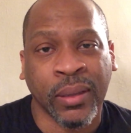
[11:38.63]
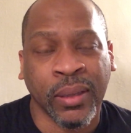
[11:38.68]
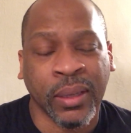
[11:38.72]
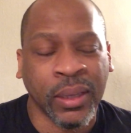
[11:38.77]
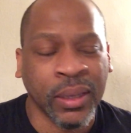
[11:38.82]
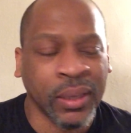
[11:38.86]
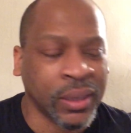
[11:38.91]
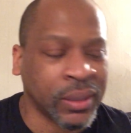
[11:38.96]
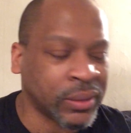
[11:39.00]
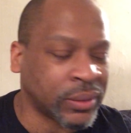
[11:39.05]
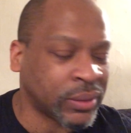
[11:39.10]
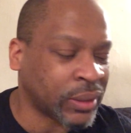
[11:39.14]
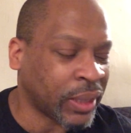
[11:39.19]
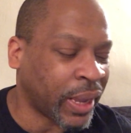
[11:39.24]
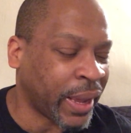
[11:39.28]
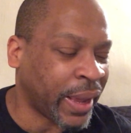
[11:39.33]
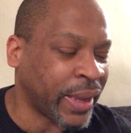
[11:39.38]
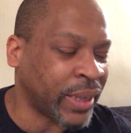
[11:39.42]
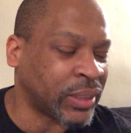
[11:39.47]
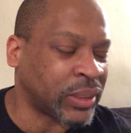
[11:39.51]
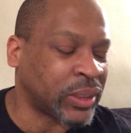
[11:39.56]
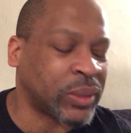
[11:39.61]
He is
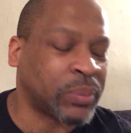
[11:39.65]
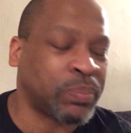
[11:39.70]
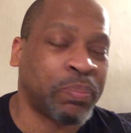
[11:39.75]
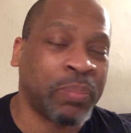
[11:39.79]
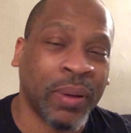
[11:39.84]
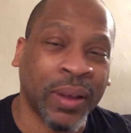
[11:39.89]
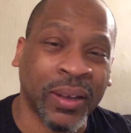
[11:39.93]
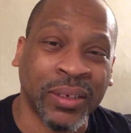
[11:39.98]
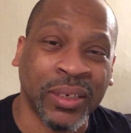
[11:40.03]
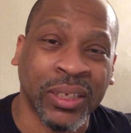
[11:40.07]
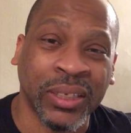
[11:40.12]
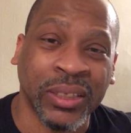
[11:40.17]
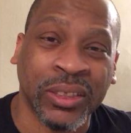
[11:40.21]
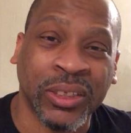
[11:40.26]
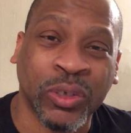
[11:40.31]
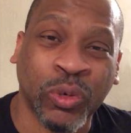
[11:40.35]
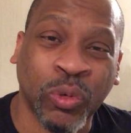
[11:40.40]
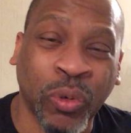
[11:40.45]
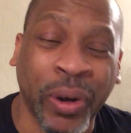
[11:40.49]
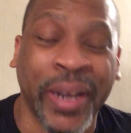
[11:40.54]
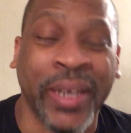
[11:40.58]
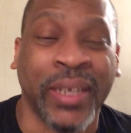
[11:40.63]
a
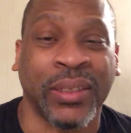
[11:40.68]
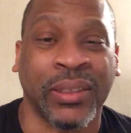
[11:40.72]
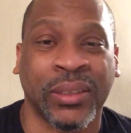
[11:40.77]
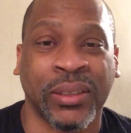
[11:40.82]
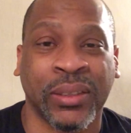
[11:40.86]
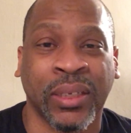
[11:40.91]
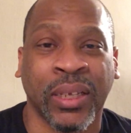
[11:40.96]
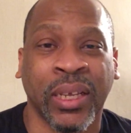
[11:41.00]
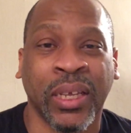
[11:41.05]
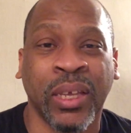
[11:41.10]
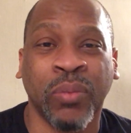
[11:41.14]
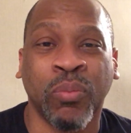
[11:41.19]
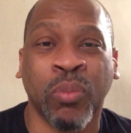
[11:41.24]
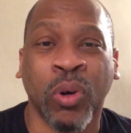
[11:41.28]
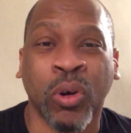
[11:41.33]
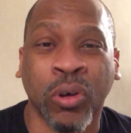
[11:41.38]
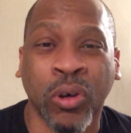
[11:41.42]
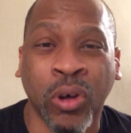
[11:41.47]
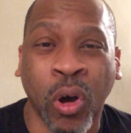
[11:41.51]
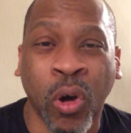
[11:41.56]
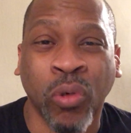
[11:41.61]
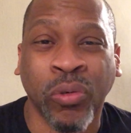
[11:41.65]
disgrace. He will
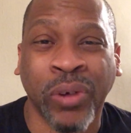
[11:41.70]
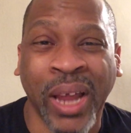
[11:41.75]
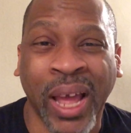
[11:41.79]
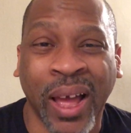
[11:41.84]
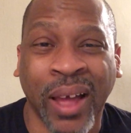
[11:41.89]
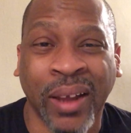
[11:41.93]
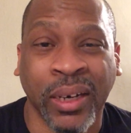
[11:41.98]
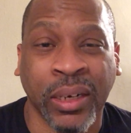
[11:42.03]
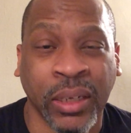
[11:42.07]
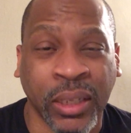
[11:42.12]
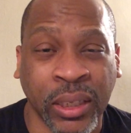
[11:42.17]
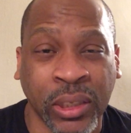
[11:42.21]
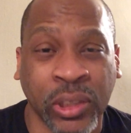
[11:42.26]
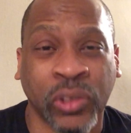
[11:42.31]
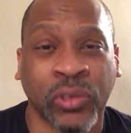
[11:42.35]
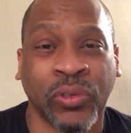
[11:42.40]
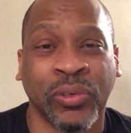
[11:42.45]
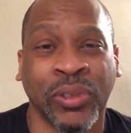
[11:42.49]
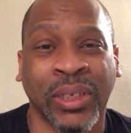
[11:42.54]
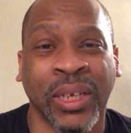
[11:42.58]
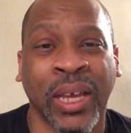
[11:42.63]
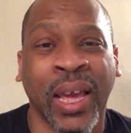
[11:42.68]
go down in
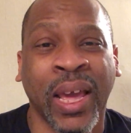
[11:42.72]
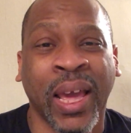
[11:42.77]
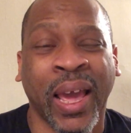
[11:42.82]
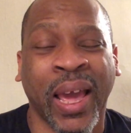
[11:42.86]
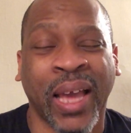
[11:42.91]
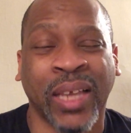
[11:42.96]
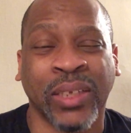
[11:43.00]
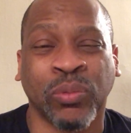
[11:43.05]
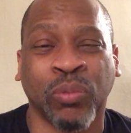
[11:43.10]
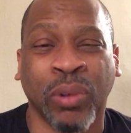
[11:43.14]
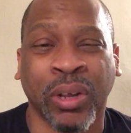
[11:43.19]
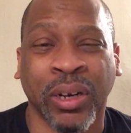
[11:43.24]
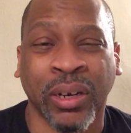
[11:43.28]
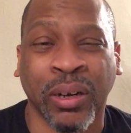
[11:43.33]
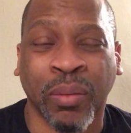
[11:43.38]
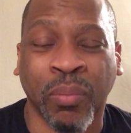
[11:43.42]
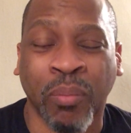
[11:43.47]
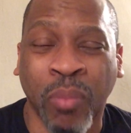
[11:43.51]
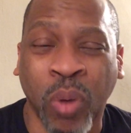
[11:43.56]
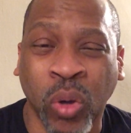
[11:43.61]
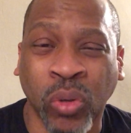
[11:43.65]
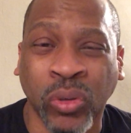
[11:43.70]
history as one of the
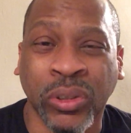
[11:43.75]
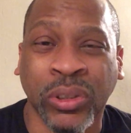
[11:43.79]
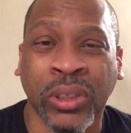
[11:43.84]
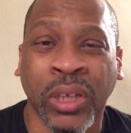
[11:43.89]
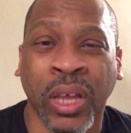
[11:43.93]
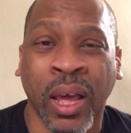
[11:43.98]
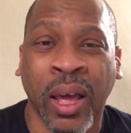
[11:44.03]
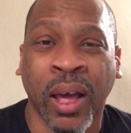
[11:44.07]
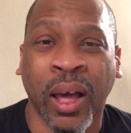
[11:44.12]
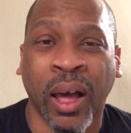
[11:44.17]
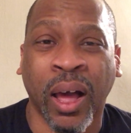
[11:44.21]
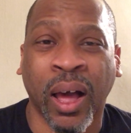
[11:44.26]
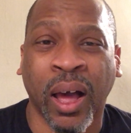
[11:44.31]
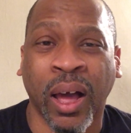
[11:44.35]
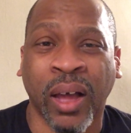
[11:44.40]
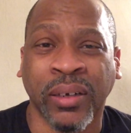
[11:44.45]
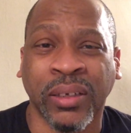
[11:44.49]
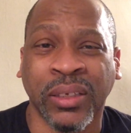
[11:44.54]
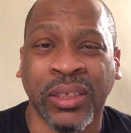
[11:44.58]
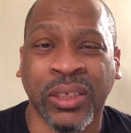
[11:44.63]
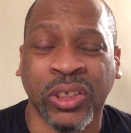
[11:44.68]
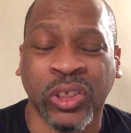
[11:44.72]
most
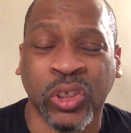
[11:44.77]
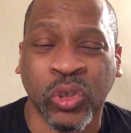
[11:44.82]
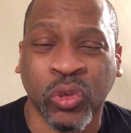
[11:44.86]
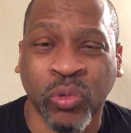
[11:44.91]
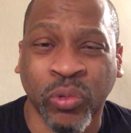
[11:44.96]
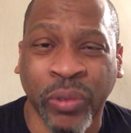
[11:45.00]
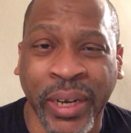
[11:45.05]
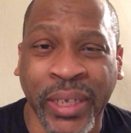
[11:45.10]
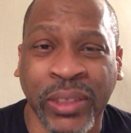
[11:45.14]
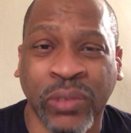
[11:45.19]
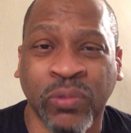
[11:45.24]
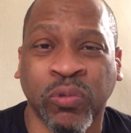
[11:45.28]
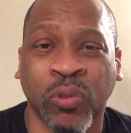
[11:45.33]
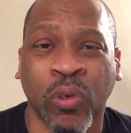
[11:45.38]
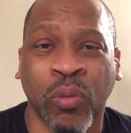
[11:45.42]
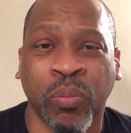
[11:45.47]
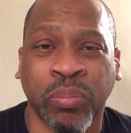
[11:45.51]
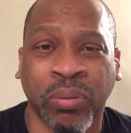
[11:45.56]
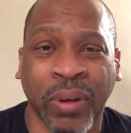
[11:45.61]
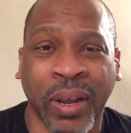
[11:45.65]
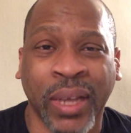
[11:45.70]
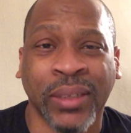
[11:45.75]
disgraceful
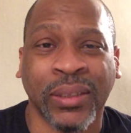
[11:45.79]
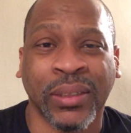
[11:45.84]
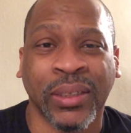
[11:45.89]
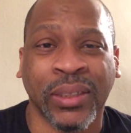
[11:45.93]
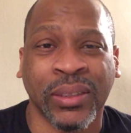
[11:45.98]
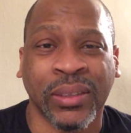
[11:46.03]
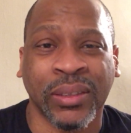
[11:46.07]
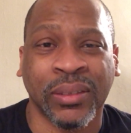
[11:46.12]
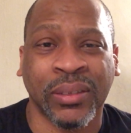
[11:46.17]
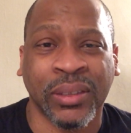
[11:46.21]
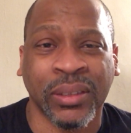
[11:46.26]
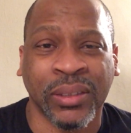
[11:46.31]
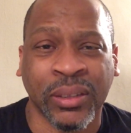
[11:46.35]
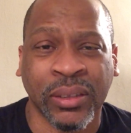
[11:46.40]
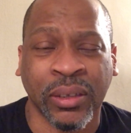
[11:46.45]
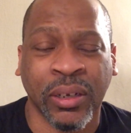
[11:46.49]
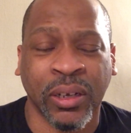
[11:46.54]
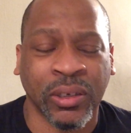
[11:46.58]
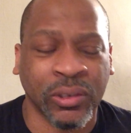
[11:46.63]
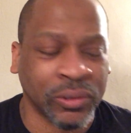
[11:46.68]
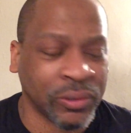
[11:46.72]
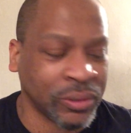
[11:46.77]
presidents this
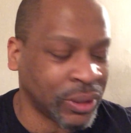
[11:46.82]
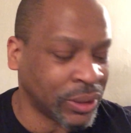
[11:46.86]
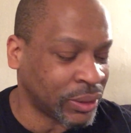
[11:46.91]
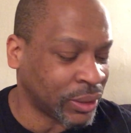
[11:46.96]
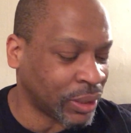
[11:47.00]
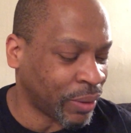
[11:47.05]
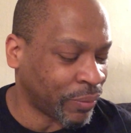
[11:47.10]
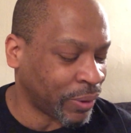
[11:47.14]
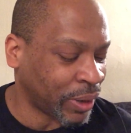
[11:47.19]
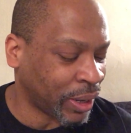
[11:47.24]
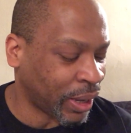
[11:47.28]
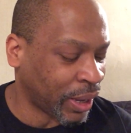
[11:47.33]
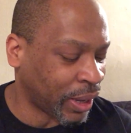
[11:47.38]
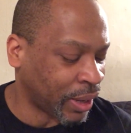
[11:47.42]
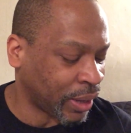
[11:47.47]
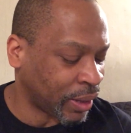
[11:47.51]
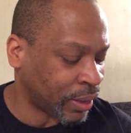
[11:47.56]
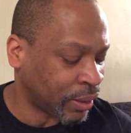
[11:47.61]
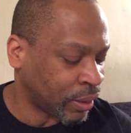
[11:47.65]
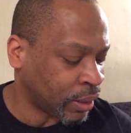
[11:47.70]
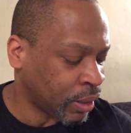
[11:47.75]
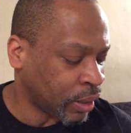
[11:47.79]
country has ever
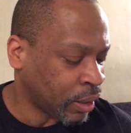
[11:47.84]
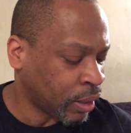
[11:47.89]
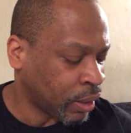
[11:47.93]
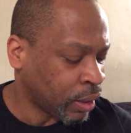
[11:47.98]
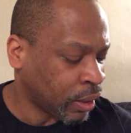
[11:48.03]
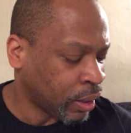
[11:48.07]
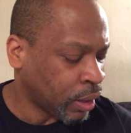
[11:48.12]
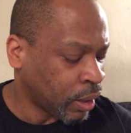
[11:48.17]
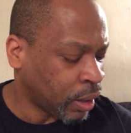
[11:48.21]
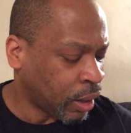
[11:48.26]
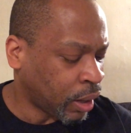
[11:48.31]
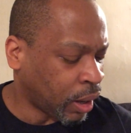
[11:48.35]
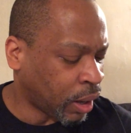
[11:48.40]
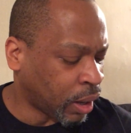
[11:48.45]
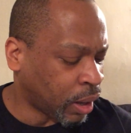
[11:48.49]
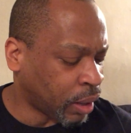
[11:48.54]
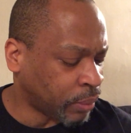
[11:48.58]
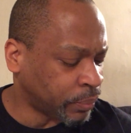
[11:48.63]
had.